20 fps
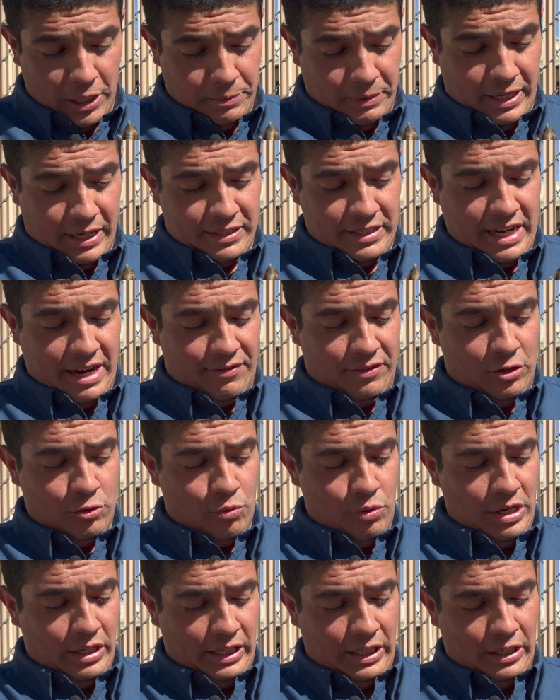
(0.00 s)
because they have these
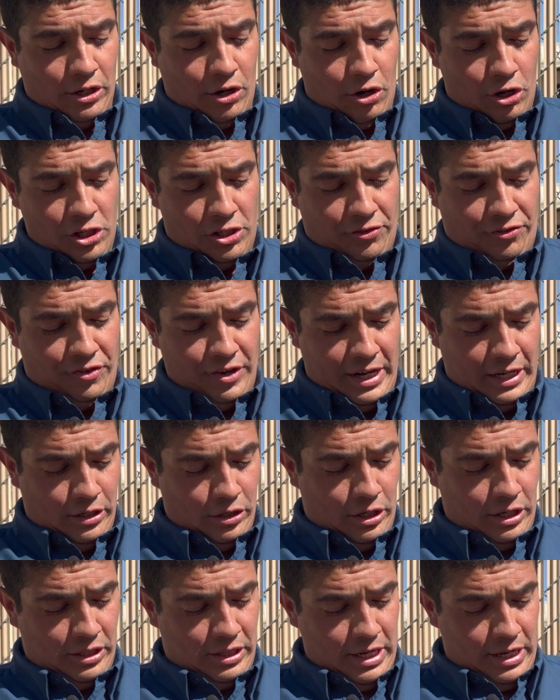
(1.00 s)
really large feet.
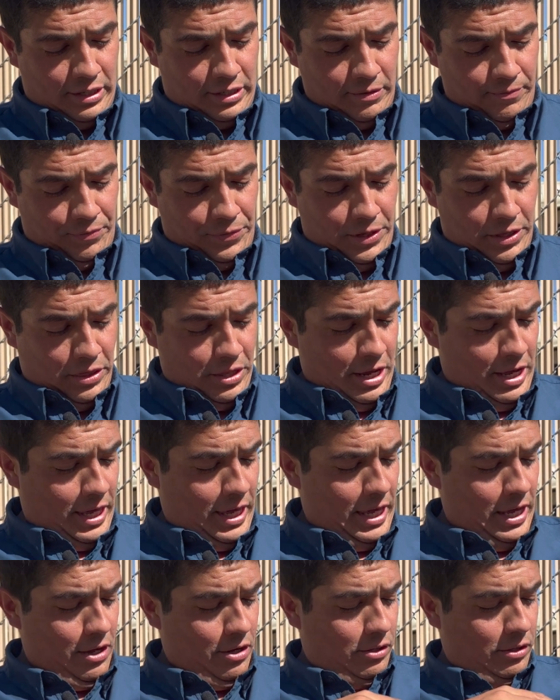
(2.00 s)
Look at these, the
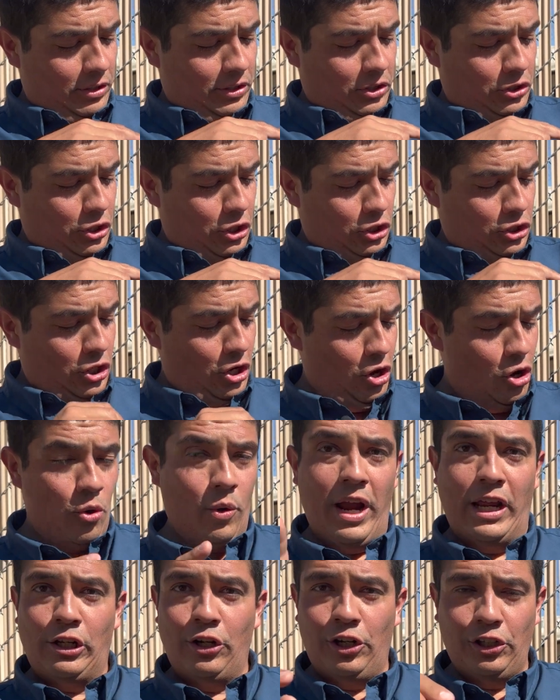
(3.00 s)
heel to toe,
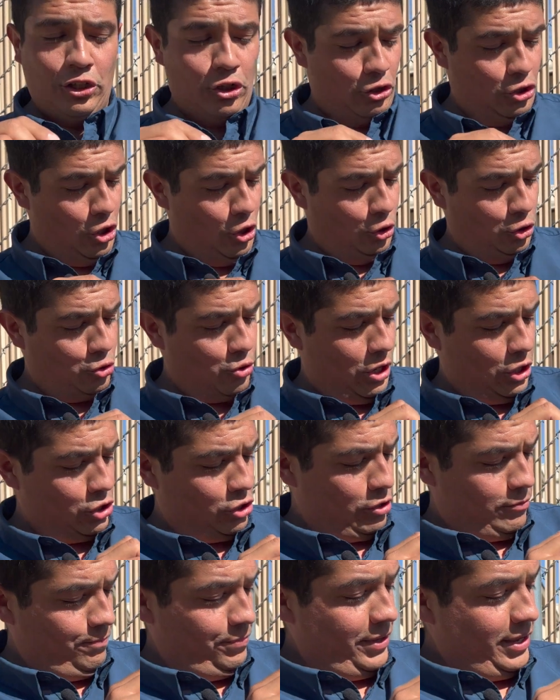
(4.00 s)
and look at their toe
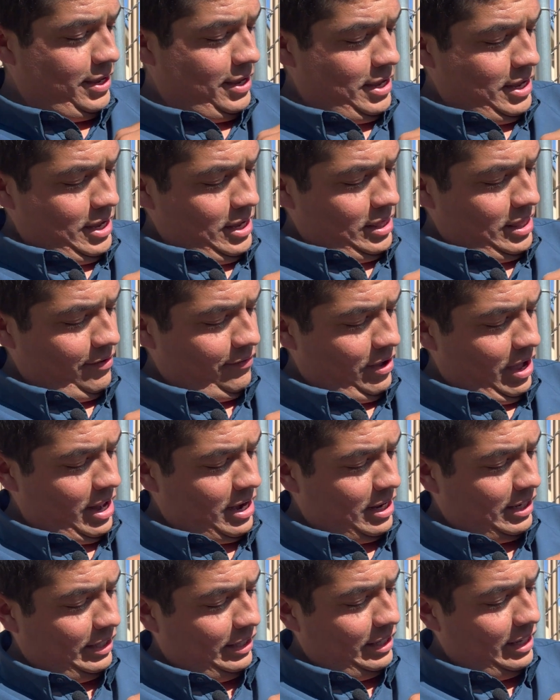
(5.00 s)
structure. They've got
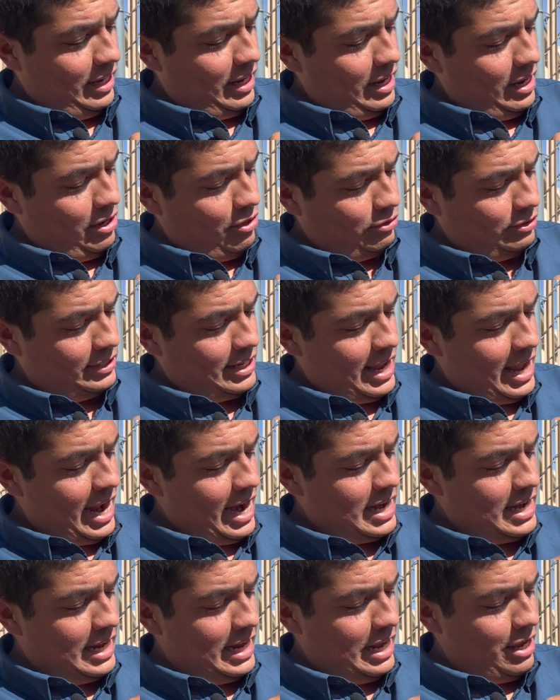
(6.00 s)
a little
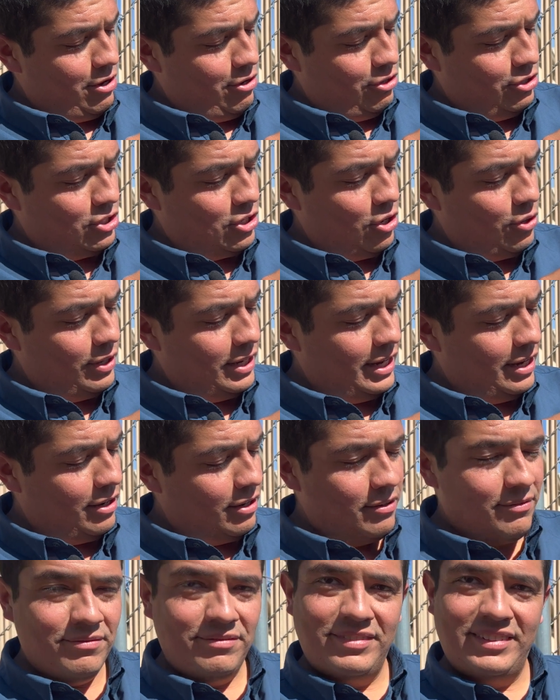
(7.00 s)
tiny inner toe
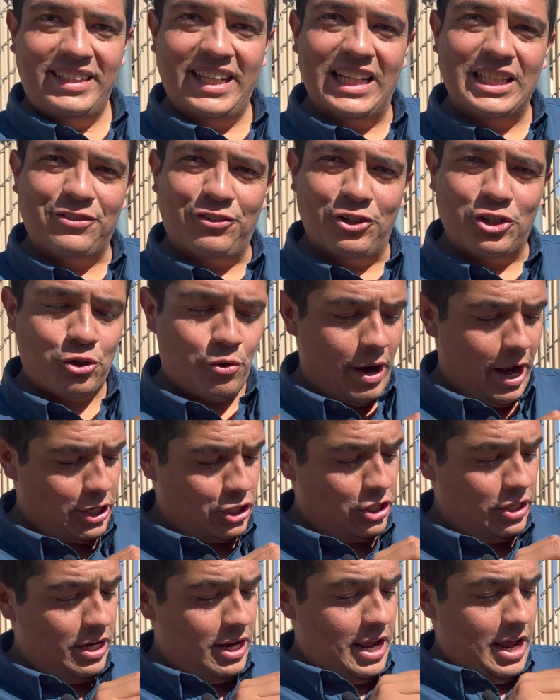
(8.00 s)
here, that's for
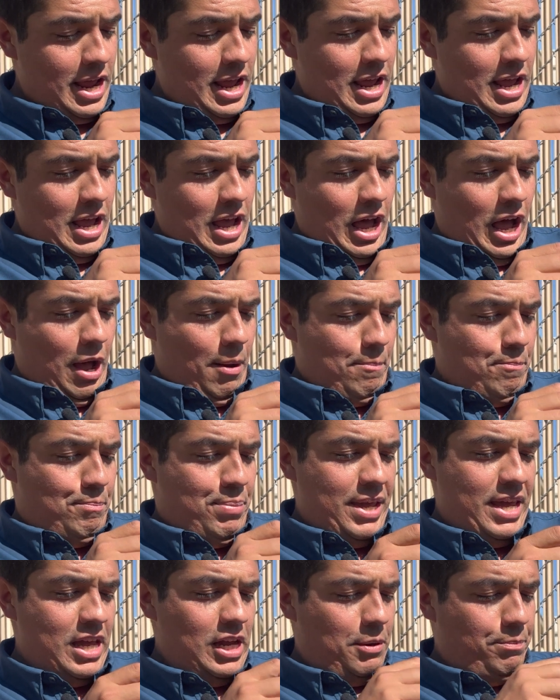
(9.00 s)
scratching, a
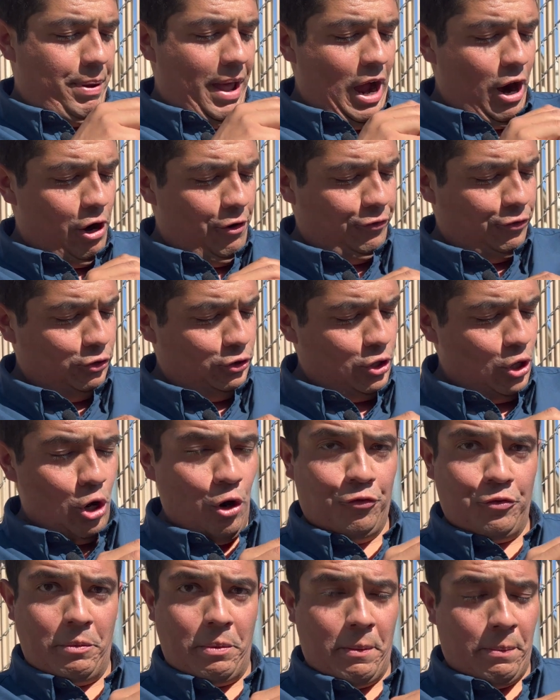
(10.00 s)
big, powerful toe
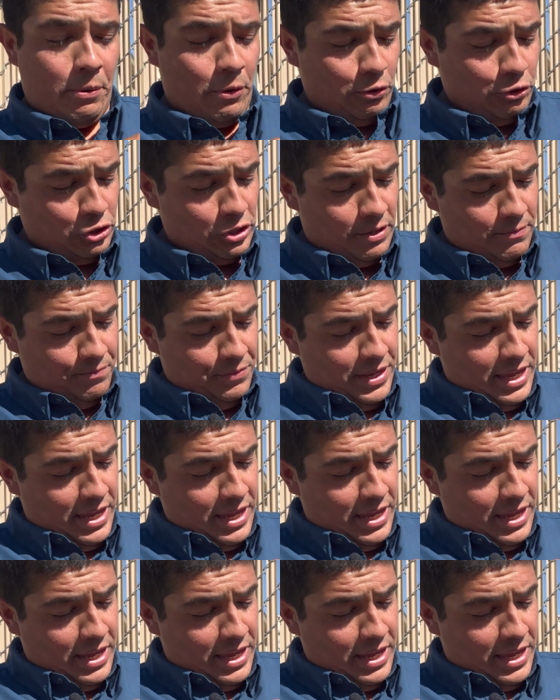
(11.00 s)
for propulsion,